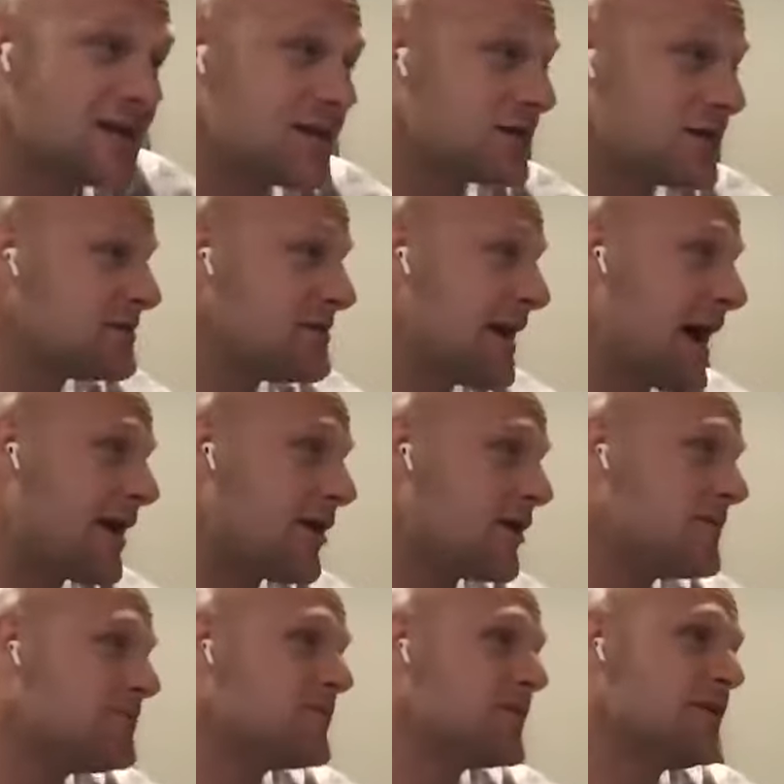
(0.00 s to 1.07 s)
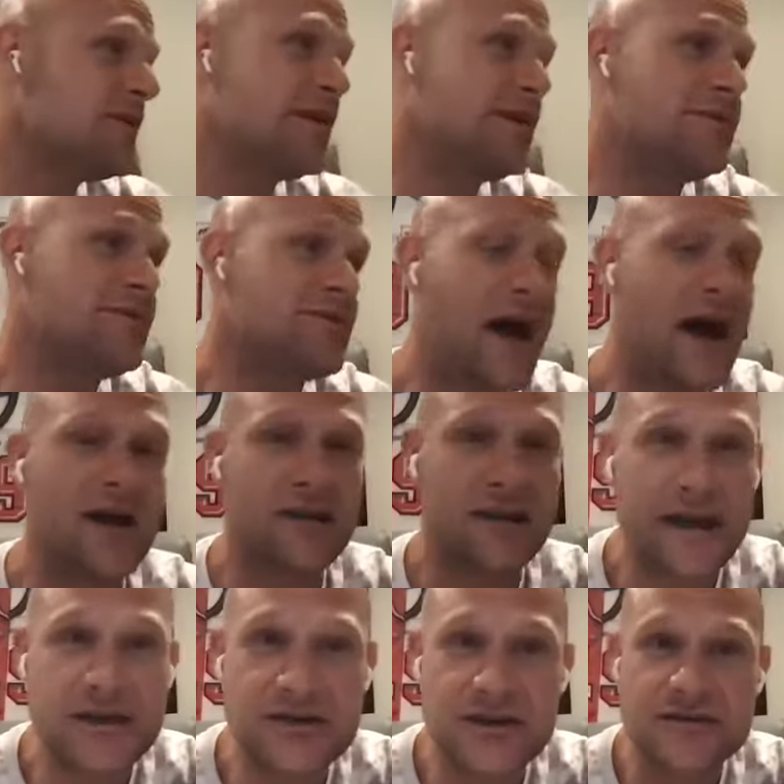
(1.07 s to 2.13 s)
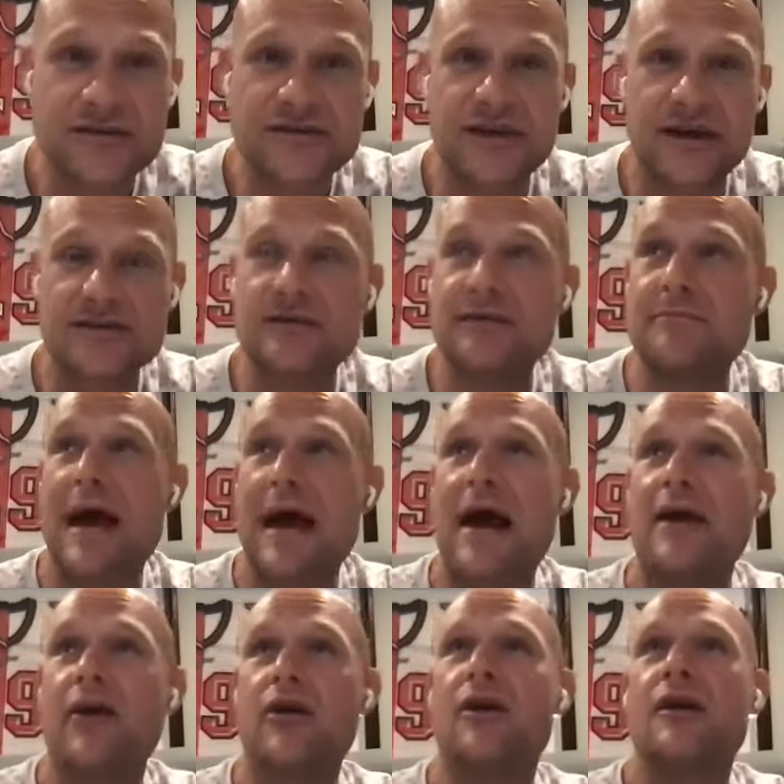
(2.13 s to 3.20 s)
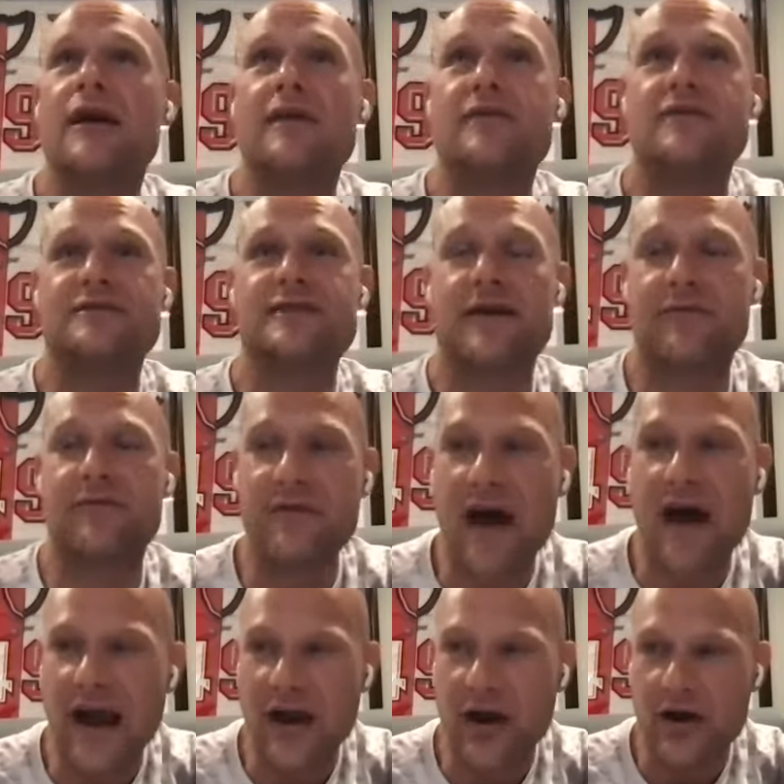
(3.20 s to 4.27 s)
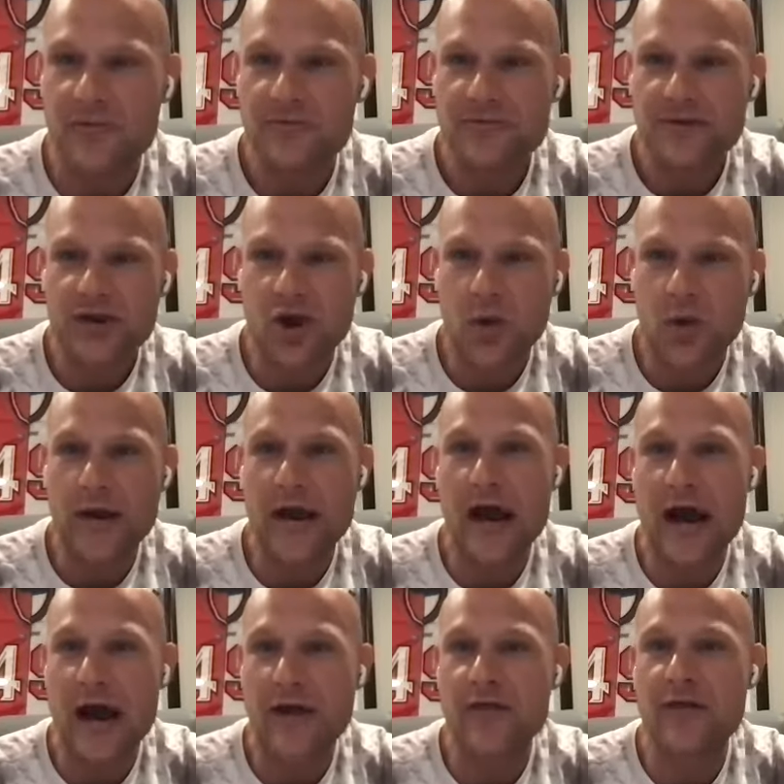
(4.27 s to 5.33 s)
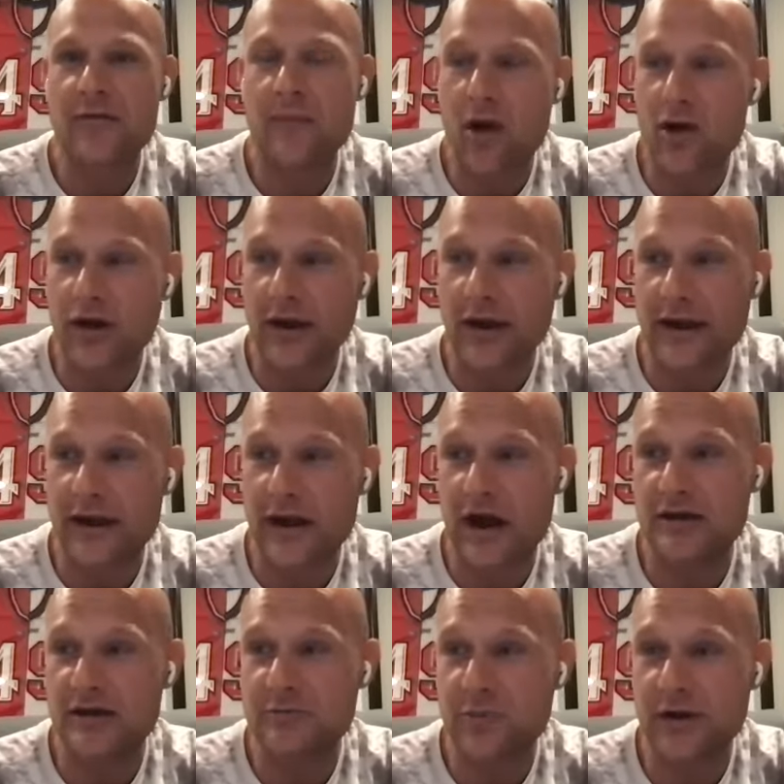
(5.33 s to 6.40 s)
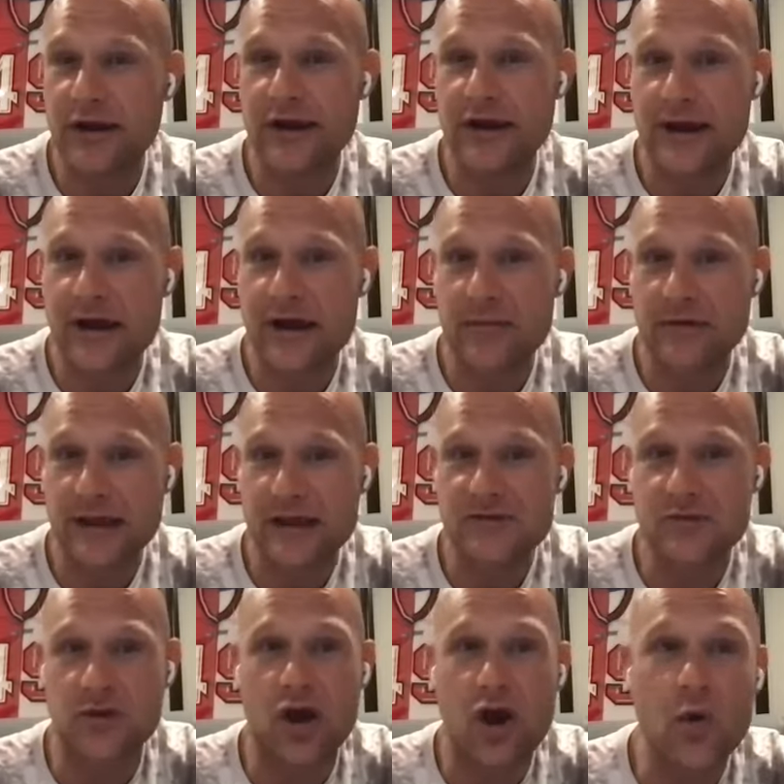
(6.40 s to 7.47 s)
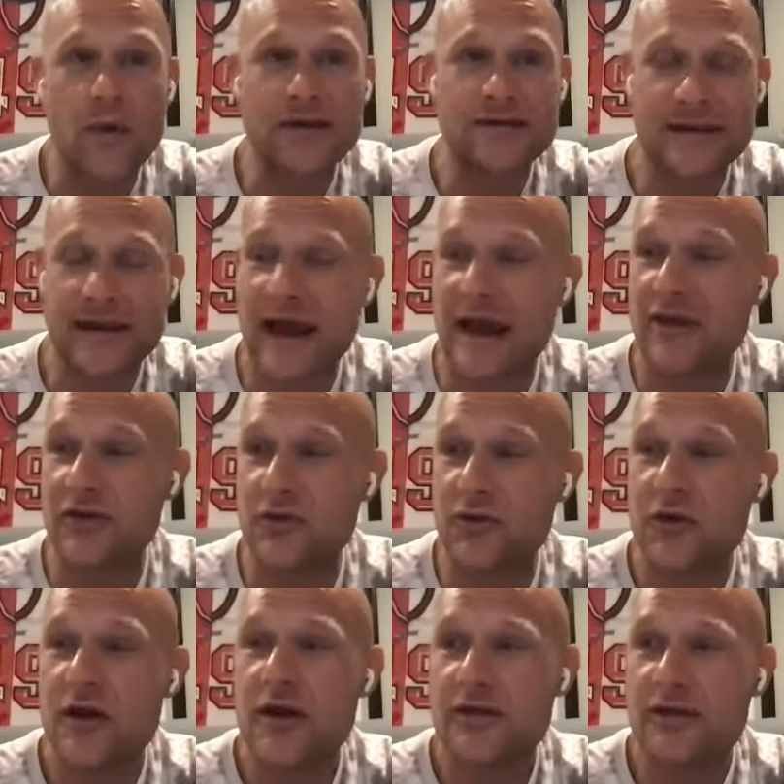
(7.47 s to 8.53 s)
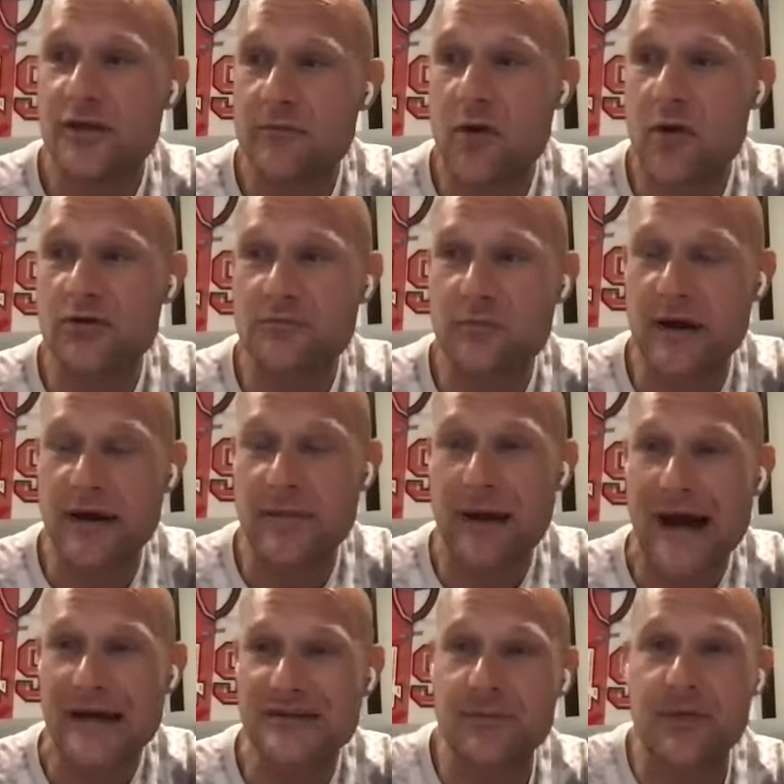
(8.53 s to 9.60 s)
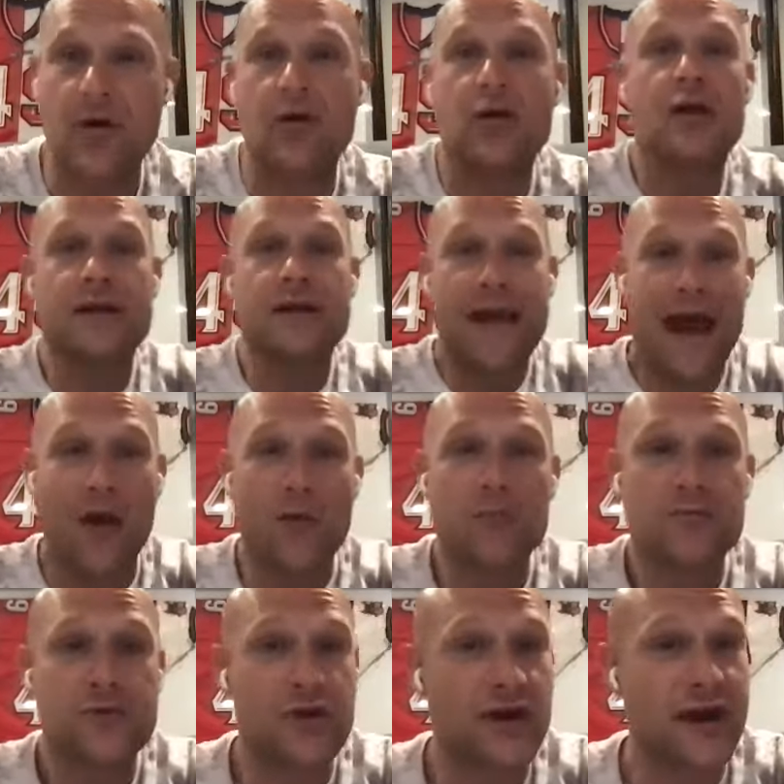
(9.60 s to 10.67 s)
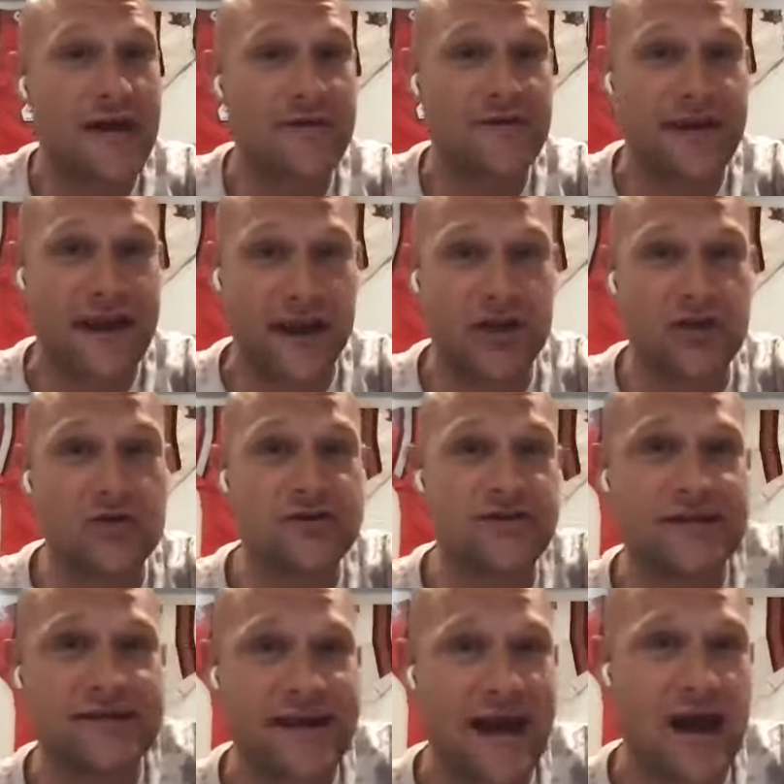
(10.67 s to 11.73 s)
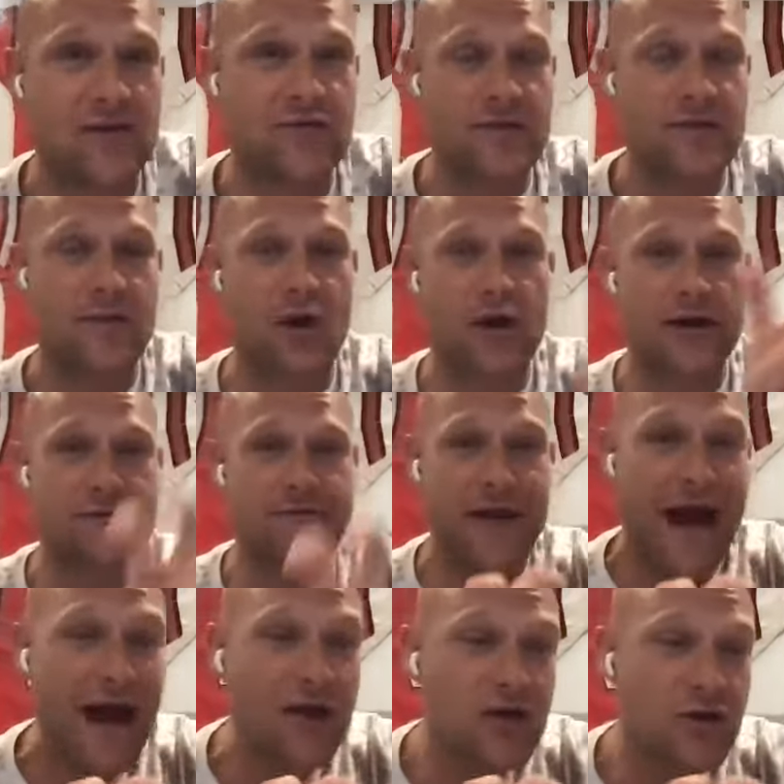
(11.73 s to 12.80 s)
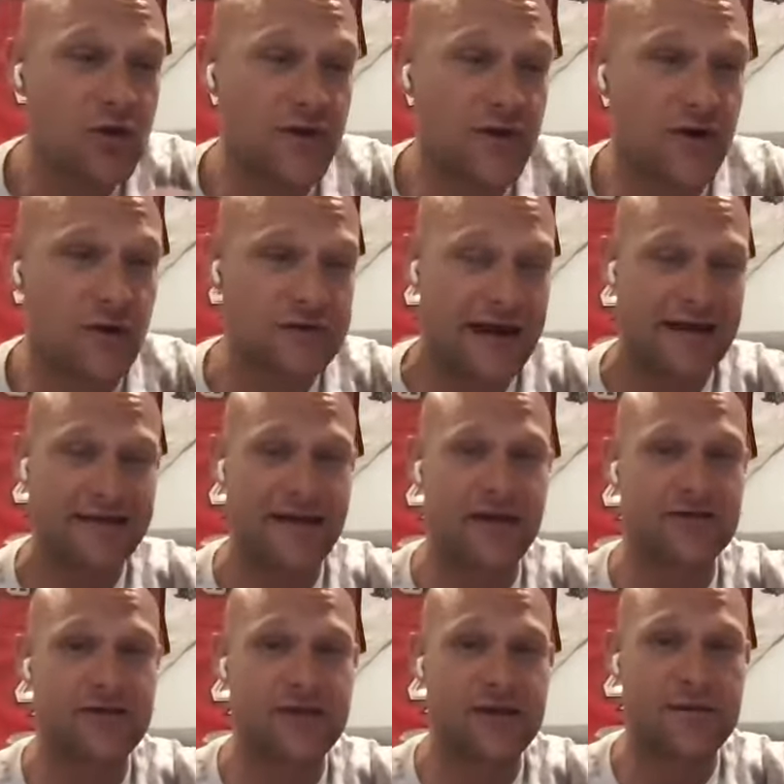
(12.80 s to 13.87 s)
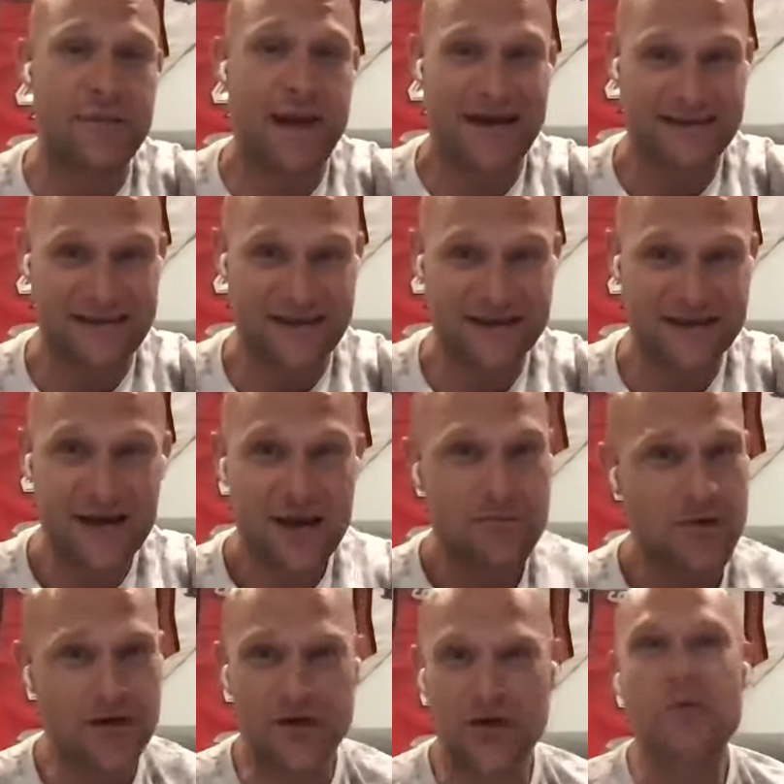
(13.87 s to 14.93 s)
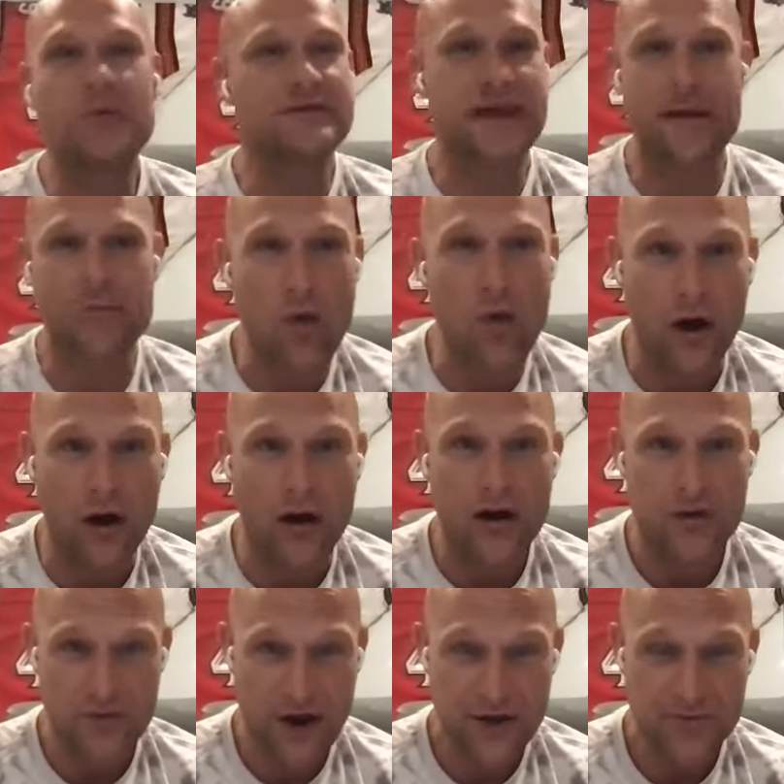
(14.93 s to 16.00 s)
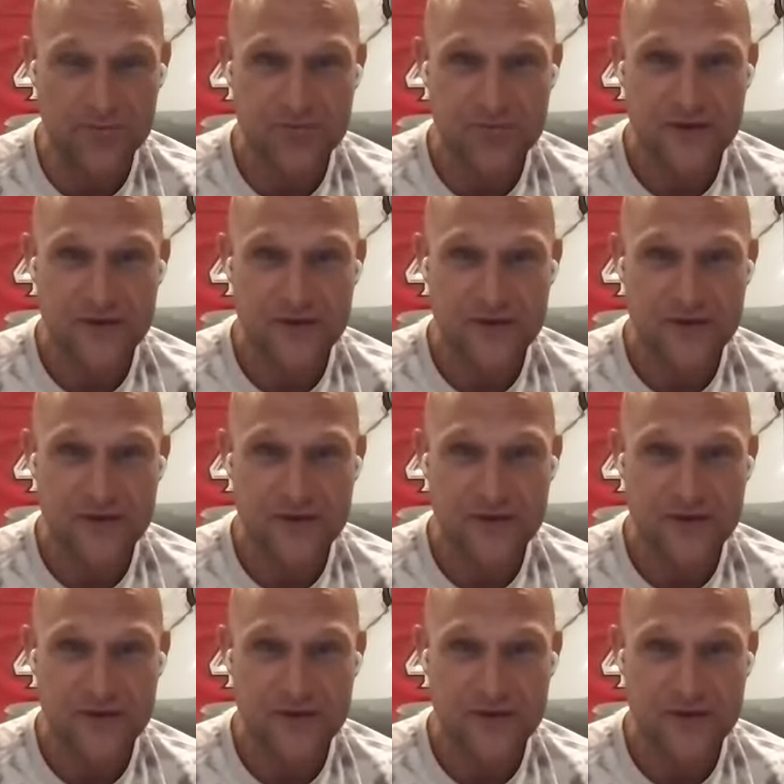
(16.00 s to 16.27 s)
doesn't matter the violations, doesn't matter if it's on fire. Going on the market and us putting it on MLS will always get you the most money possible. Now, you're going to have to take a huge discount from the market value if it goes out there to the masses, but you'll always get more, right?